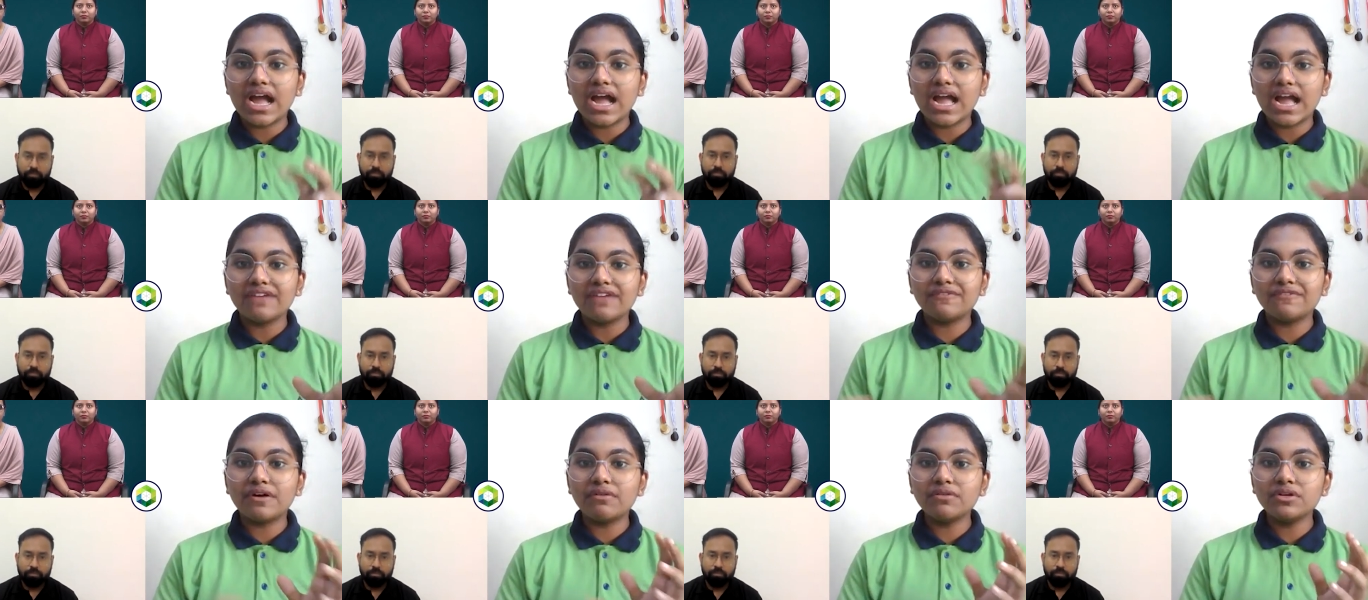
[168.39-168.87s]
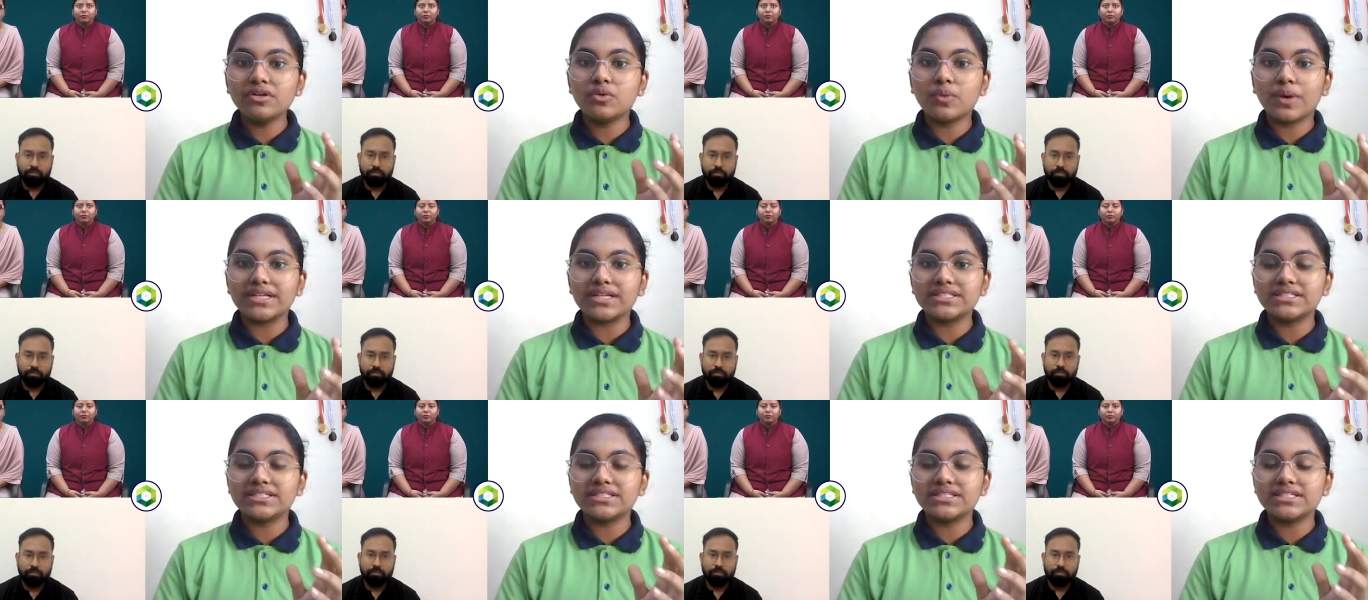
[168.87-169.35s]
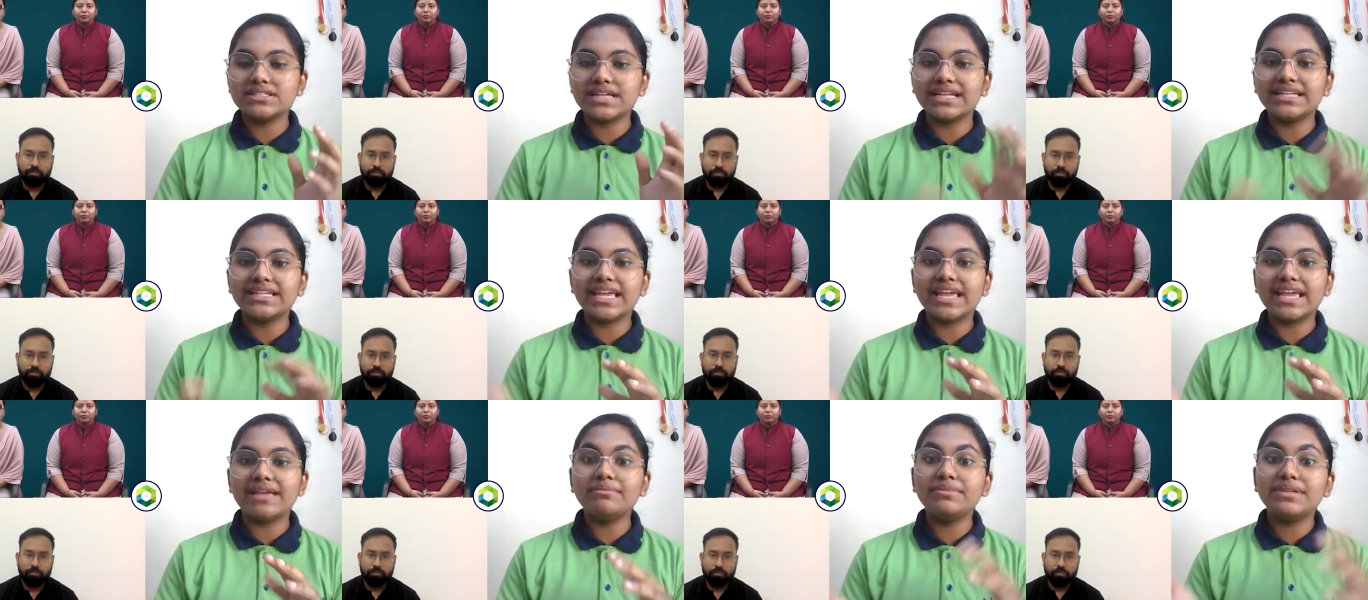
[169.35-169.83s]
Speaker 1: I found questions
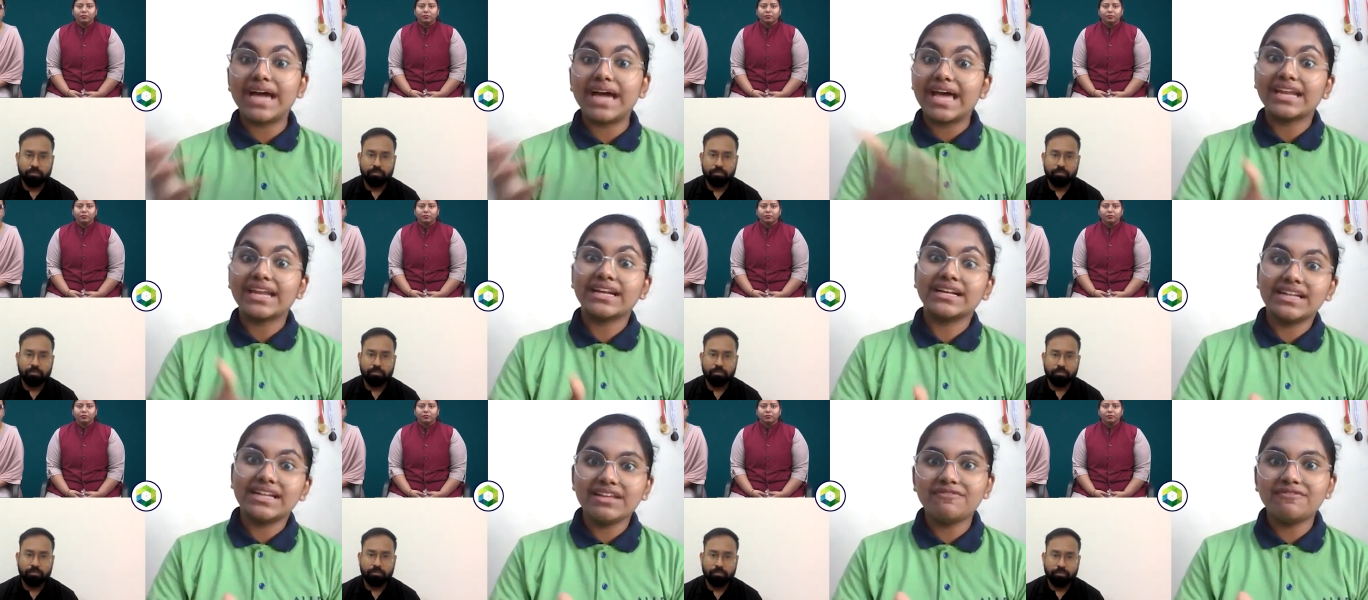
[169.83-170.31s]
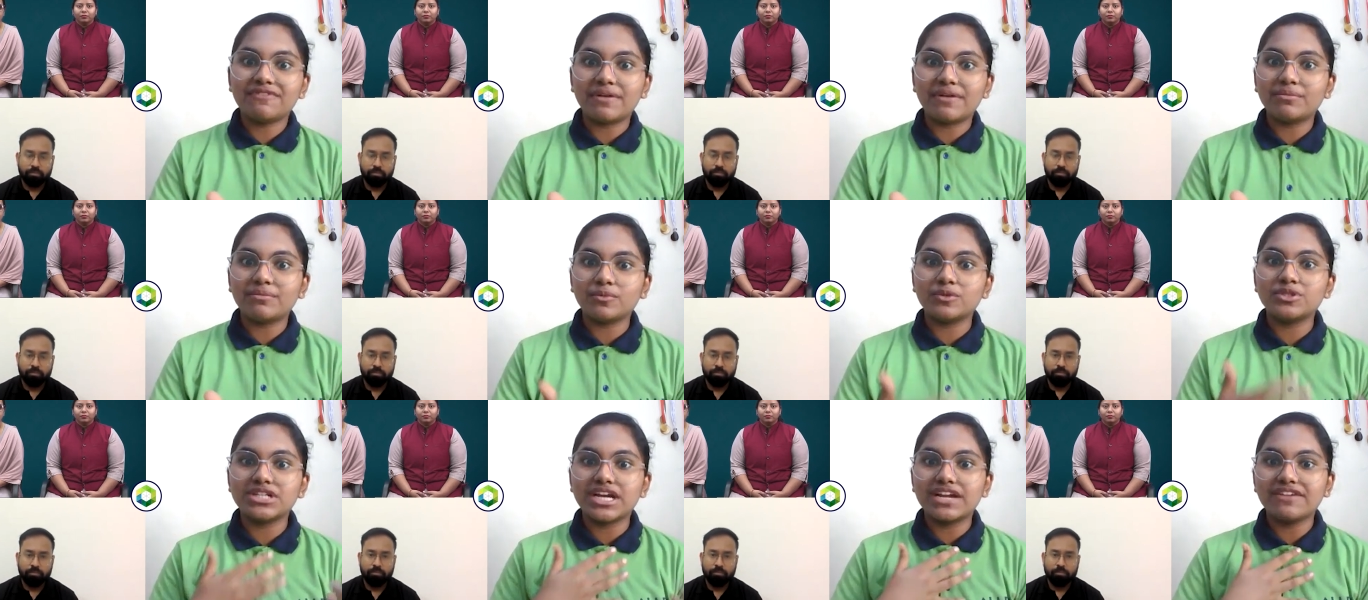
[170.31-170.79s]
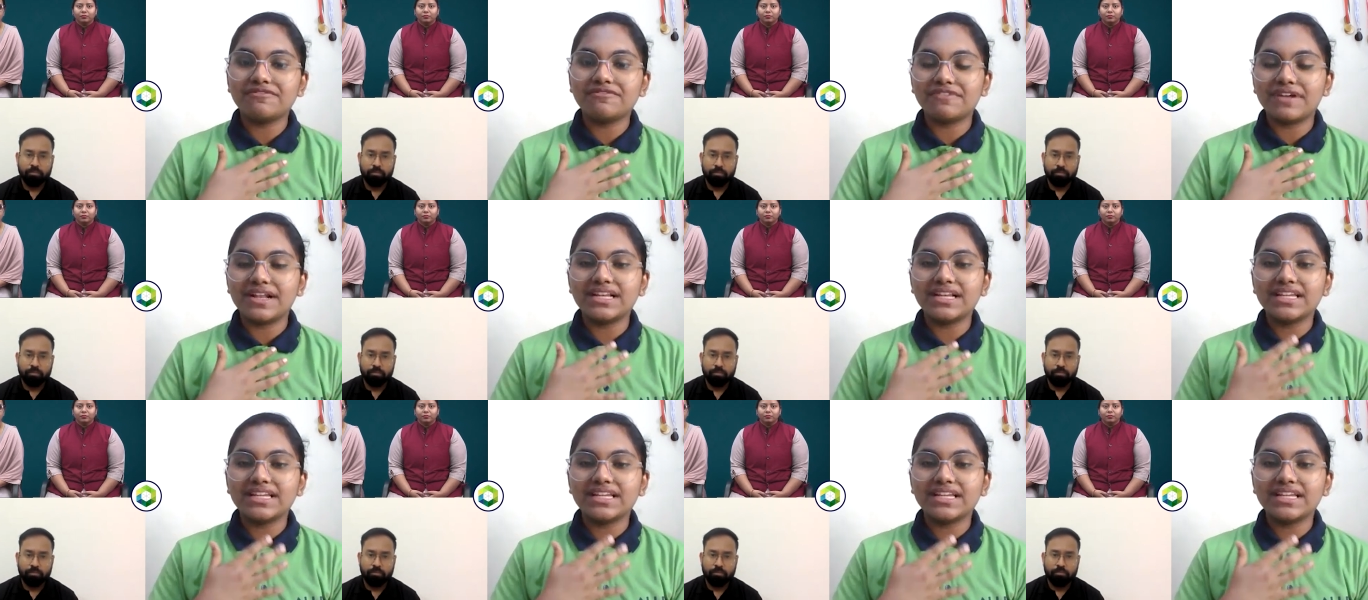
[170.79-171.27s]
that came directly from, which I
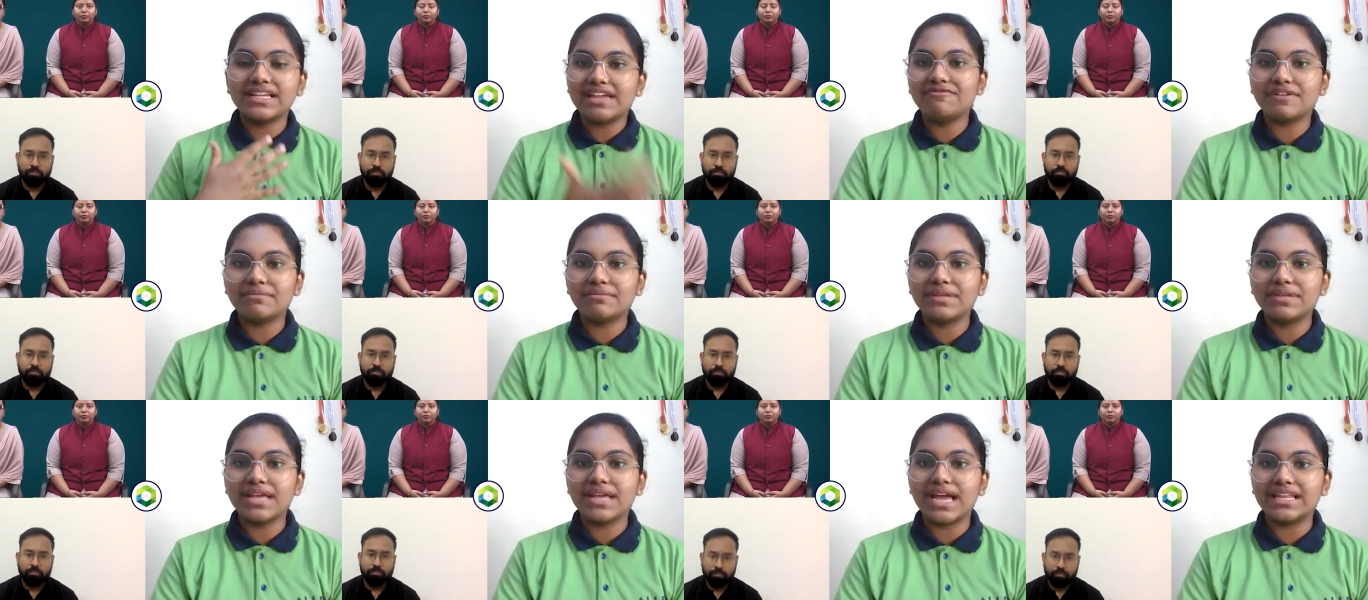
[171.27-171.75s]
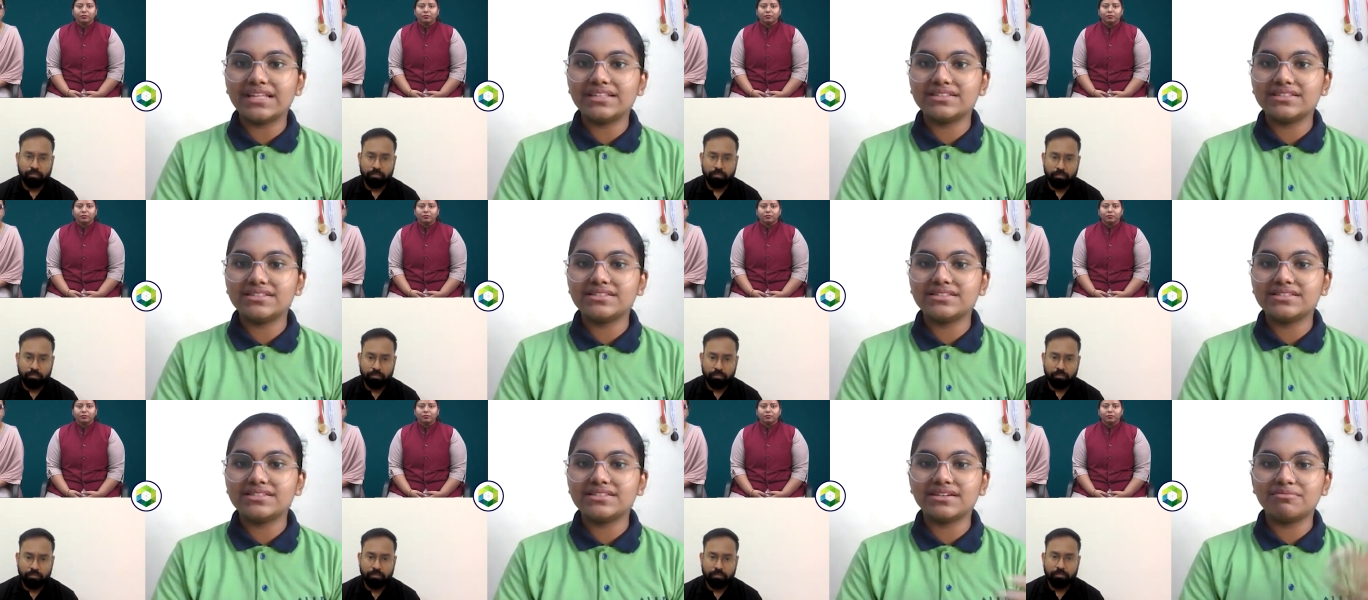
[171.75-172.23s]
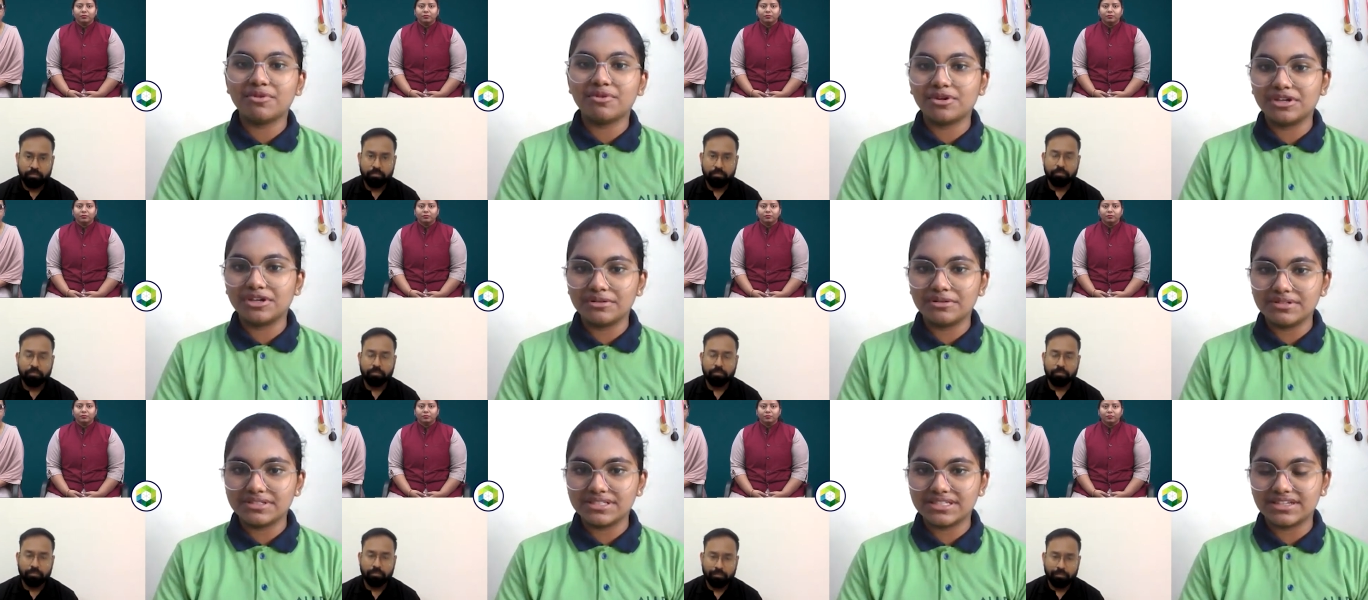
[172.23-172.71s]
felt came from the Allen's
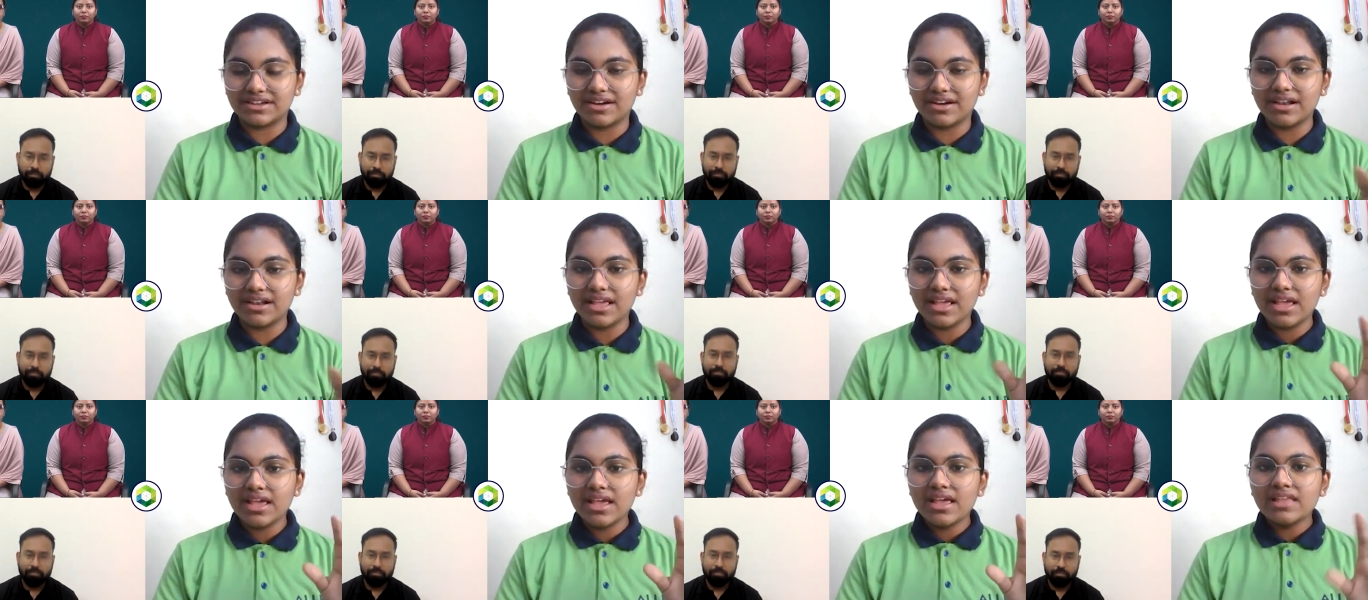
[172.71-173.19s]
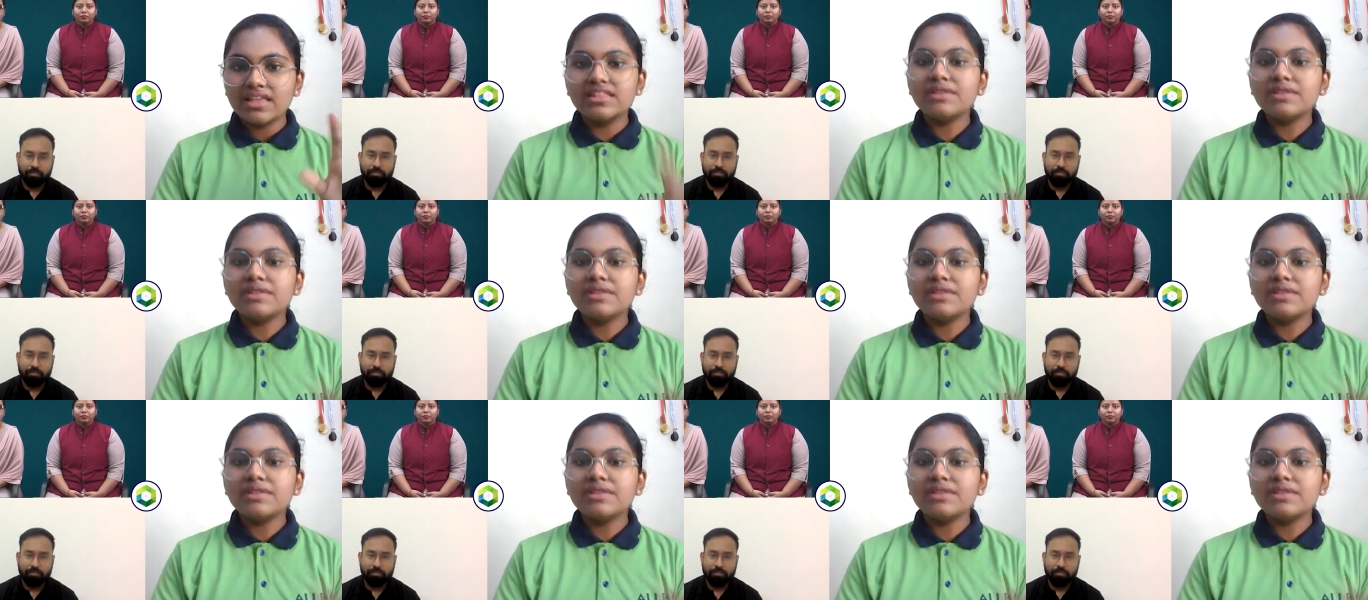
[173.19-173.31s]
modules and all.